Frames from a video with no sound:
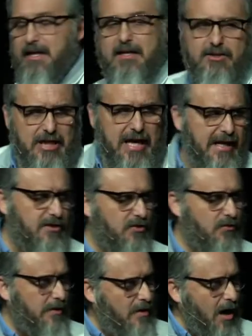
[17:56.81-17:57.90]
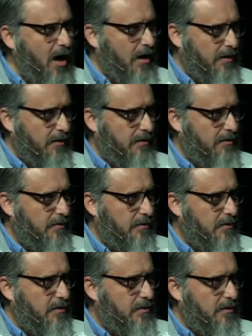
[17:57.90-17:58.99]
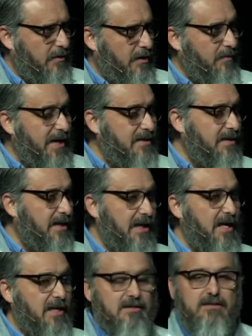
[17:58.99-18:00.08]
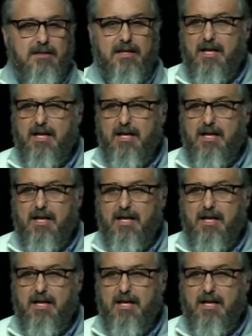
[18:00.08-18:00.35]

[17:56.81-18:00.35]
Nothing changes with God. It means that he